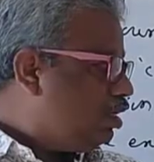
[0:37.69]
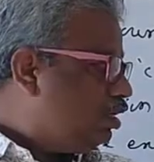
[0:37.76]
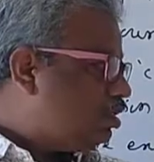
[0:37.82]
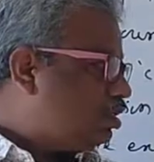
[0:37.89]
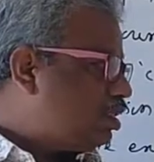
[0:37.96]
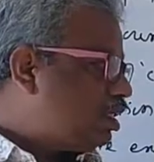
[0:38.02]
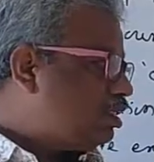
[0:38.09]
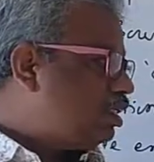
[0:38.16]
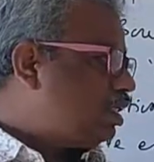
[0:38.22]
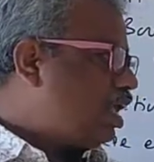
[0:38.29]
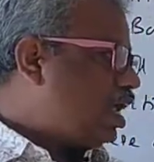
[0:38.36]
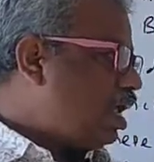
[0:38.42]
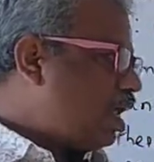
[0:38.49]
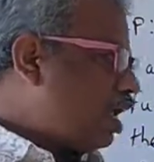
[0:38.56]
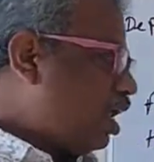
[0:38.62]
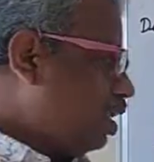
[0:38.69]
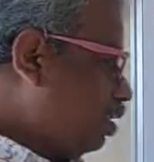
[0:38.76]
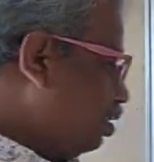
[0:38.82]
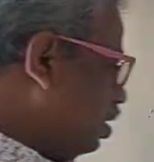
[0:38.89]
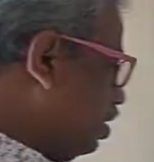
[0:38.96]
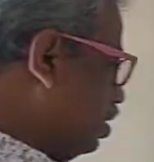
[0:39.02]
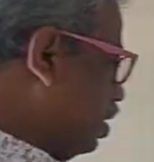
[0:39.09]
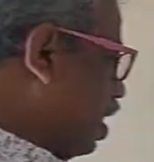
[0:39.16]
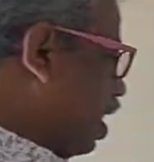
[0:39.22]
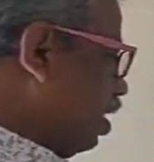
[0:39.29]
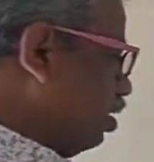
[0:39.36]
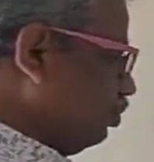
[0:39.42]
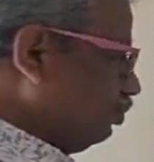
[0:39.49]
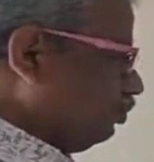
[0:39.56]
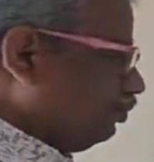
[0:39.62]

such that delta